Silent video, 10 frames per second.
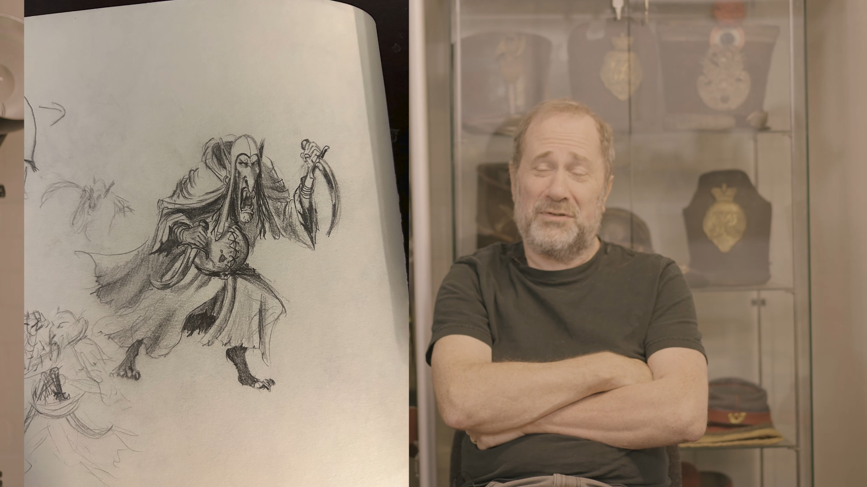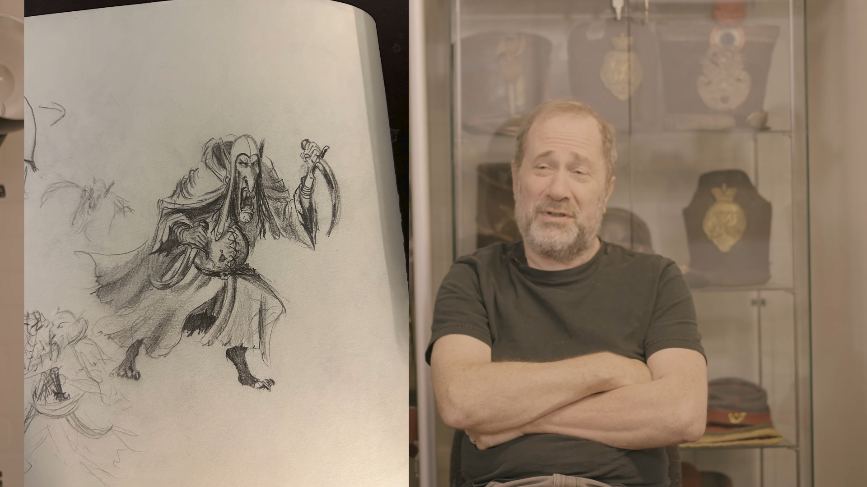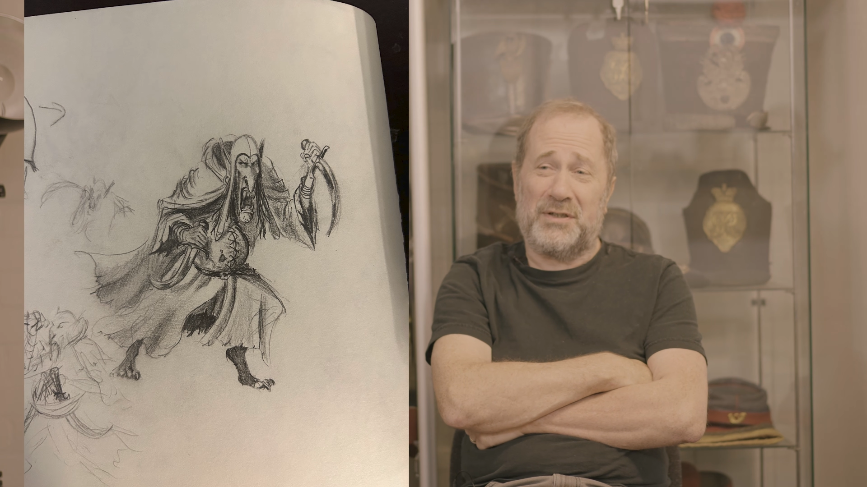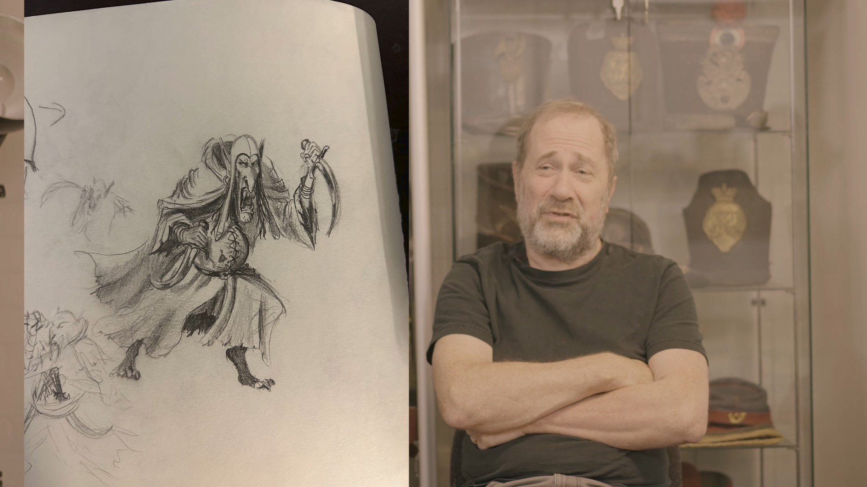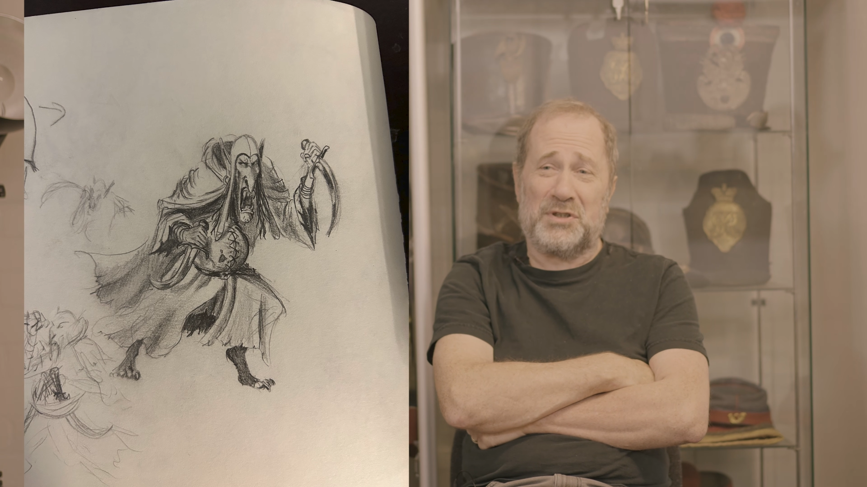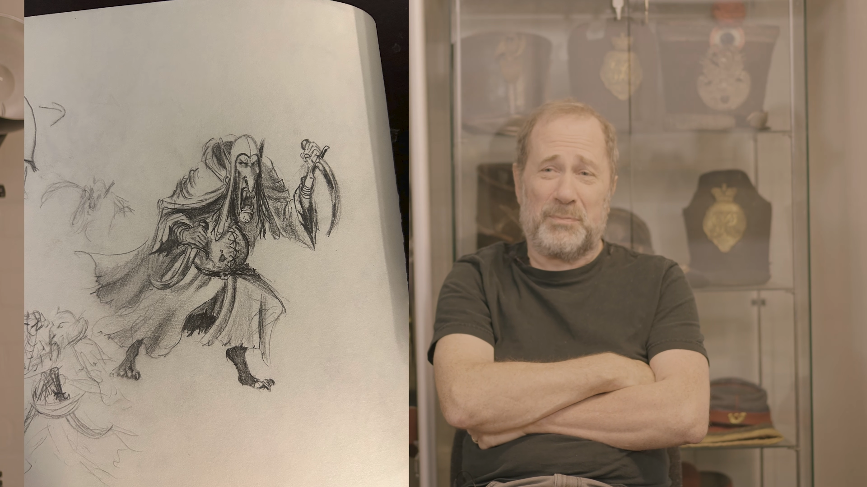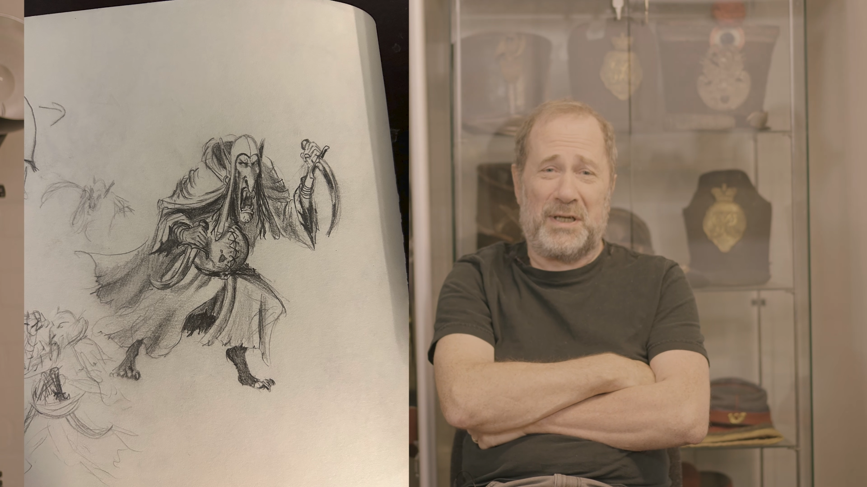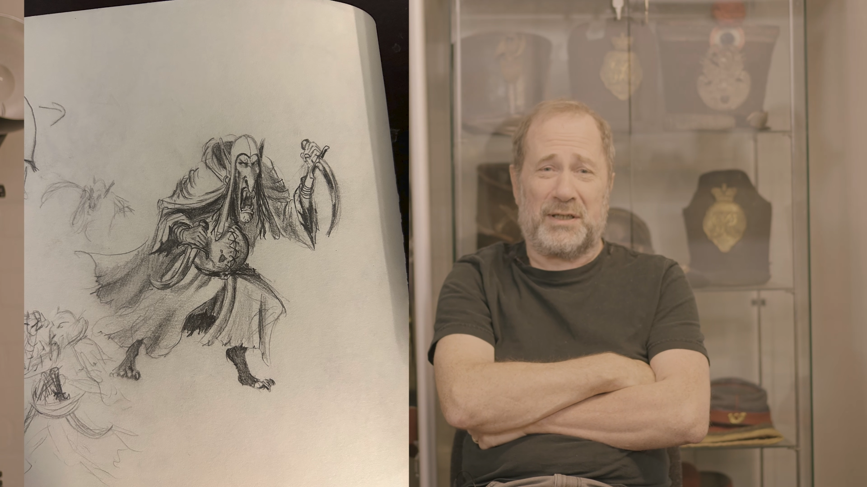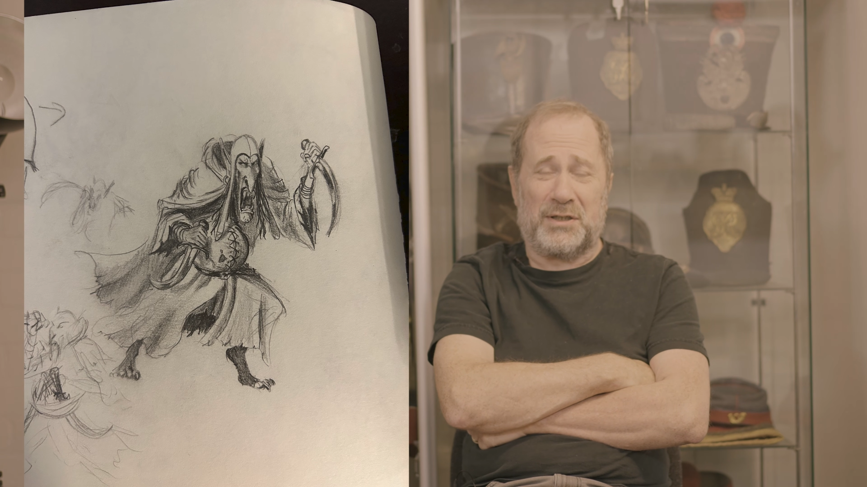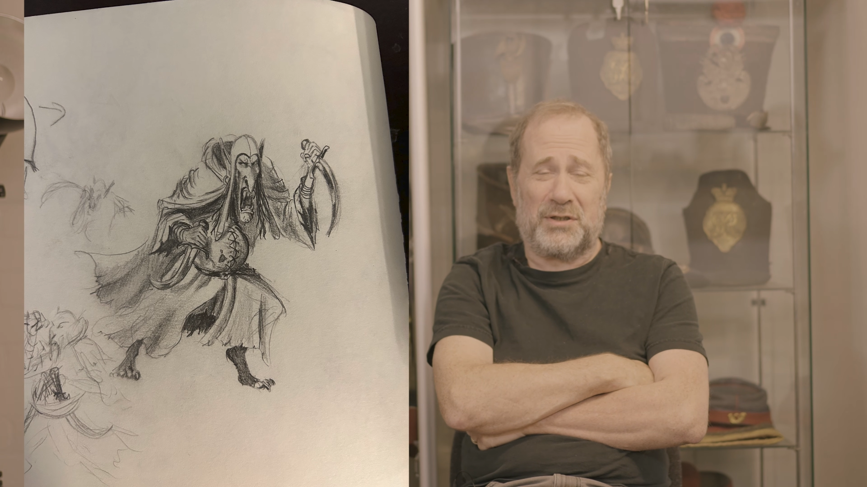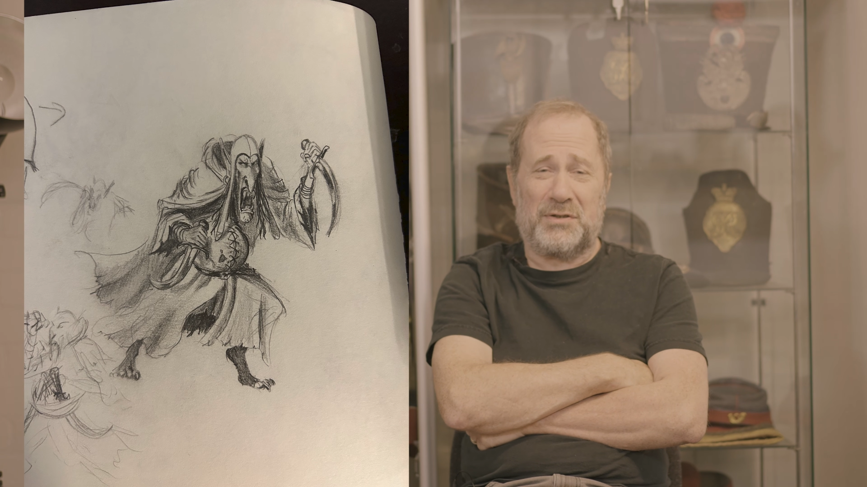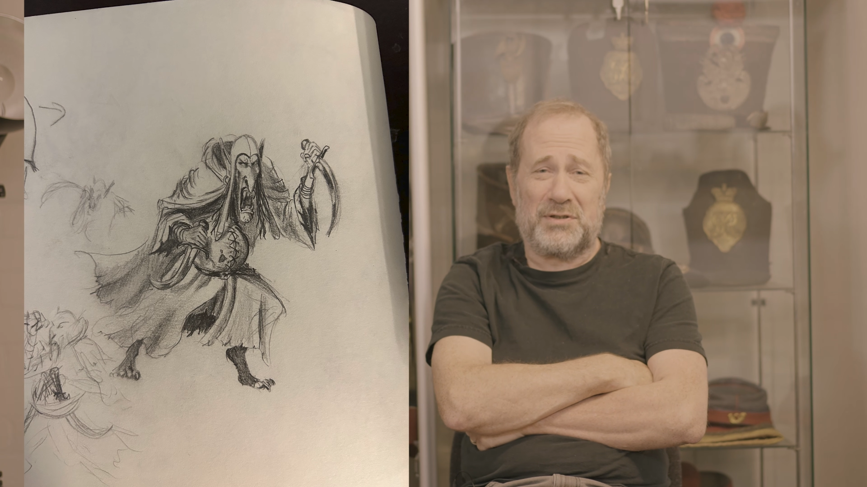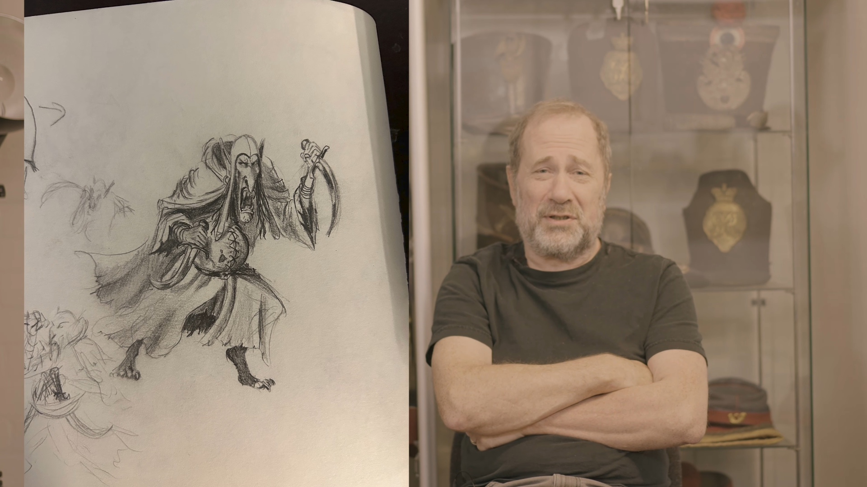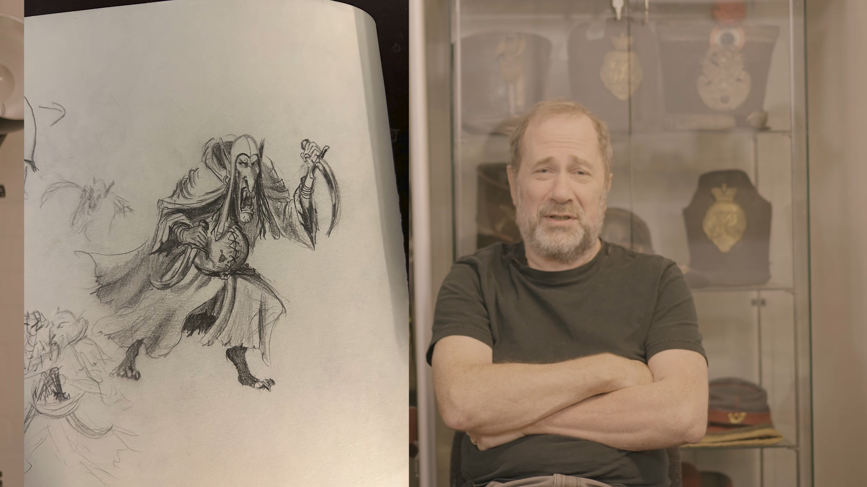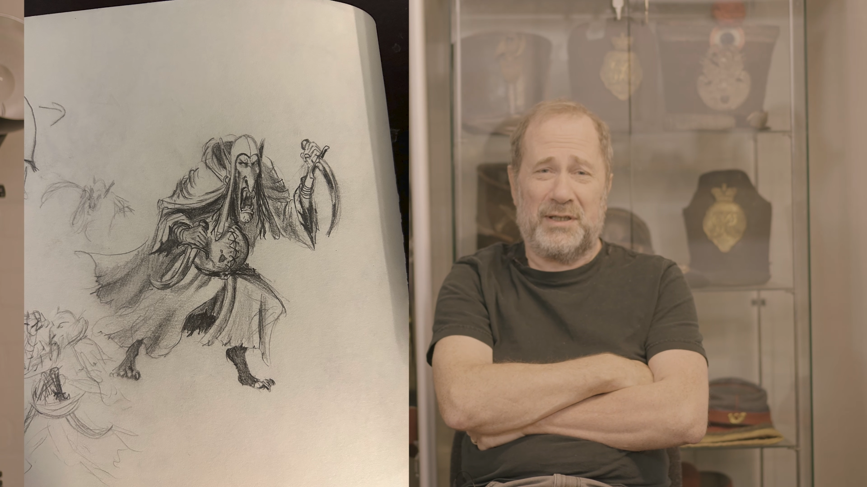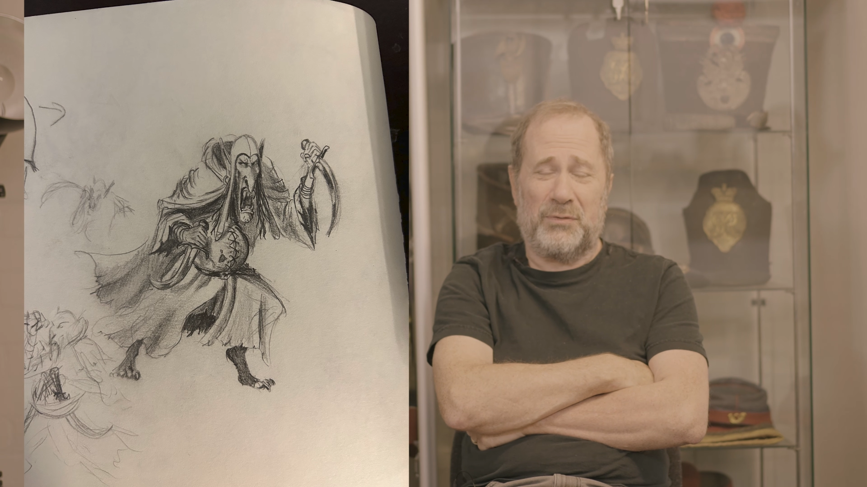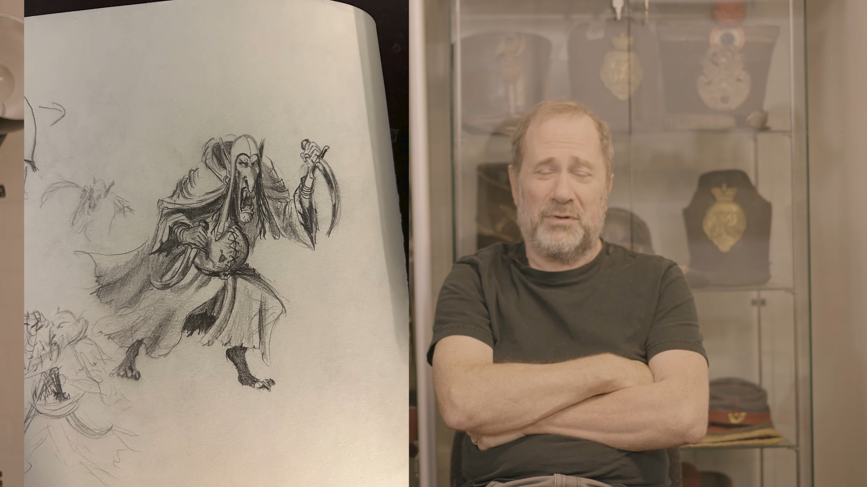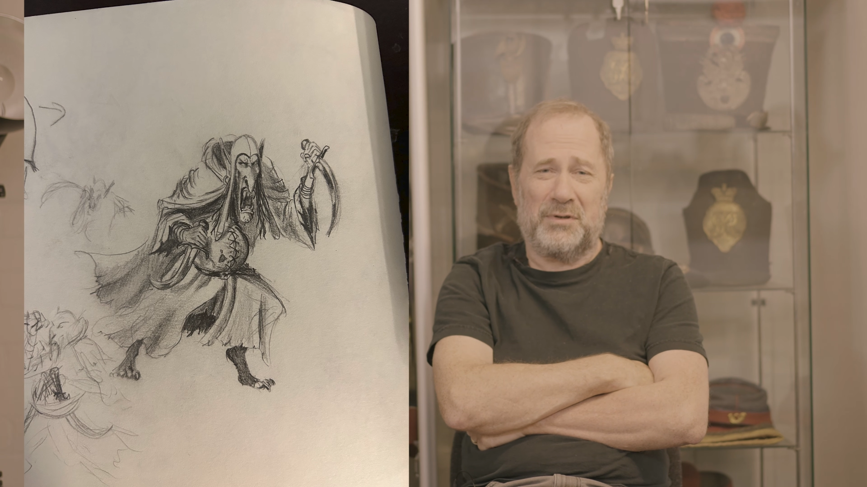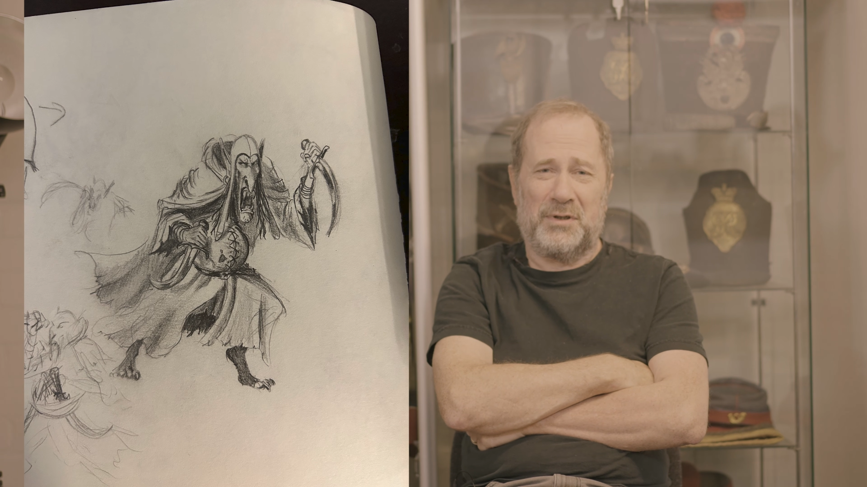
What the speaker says: They're really fun to make actually because I